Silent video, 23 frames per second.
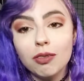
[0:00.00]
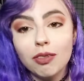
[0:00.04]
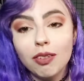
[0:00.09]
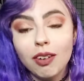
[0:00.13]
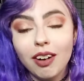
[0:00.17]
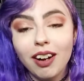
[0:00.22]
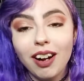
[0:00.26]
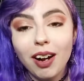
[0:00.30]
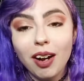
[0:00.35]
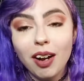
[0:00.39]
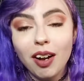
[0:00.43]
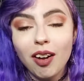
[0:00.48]

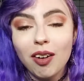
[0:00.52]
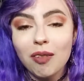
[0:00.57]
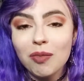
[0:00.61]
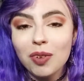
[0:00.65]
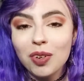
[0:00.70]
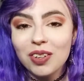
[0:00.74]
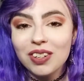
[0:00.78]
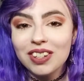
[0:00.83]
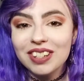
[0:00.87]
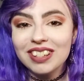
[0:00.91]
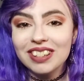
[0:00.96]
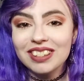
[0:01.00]
I'm
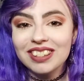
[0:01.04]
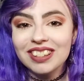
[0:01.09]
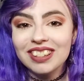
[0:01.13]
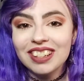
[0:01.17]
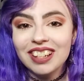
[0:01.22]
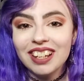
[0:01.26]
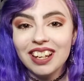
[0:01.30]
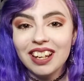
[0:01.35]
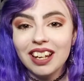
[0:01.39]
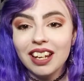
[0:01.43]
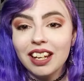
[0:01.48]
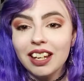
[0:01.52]
always
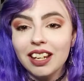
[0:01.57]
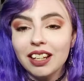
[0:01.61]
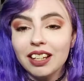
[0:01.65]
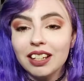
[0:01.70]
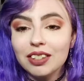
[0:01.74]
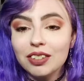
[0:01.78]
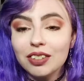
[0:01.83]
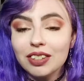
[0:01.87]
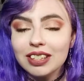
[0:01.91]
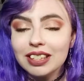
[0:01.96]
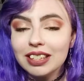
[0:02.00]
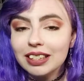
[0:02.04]

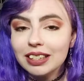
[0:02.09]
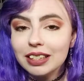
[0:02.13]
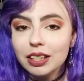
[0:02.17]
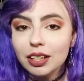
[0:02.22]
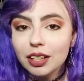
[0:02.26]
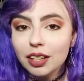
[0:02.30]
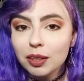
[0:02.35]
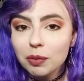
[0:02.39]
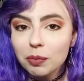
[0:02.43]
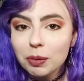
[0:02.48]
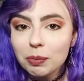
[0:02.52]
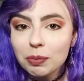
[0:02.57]
interested to hear
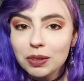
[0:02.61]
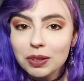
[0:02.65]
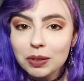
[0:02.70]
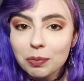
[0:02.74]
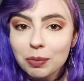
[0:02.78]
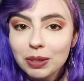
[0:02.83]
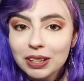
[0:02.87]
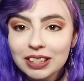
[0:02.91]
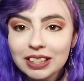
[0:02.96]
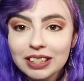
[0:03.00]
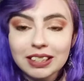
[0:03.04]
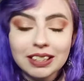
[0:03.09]
other people's
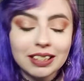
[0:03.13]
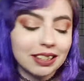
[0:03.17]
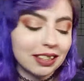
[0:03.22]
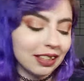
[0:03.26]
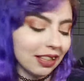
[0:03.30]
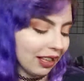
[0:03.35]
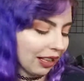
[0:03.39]
opinions.